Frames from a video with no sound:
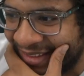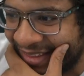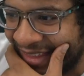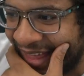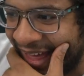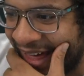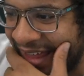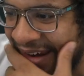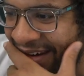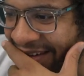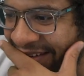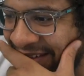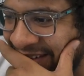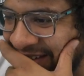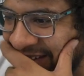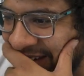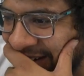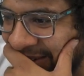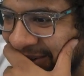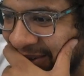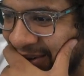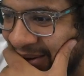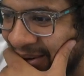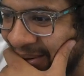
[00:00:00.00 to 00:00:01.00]
That is
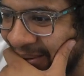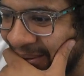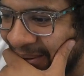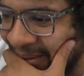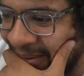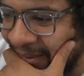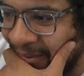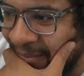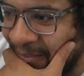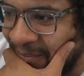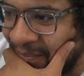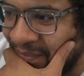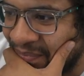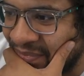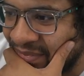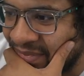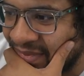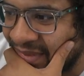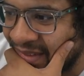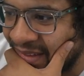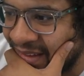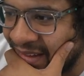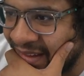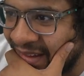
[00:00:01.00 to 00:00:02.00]
so cool.
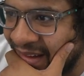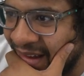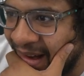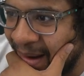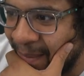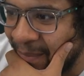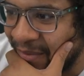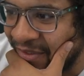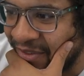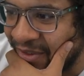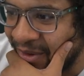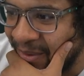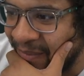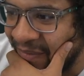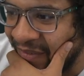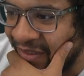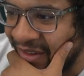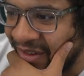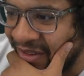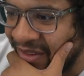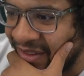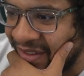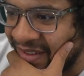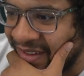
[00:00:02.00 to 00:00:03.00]
I'm assuming
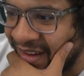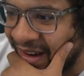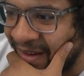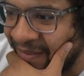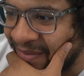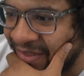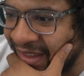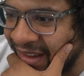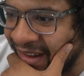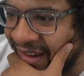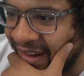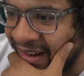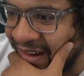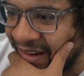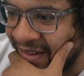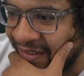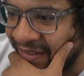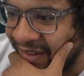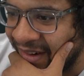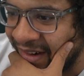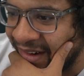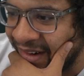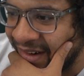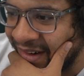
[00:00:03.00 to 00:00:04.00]
we do the same thing here,
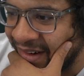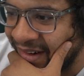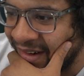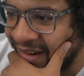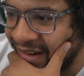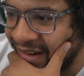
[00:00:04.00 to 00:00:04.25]
right?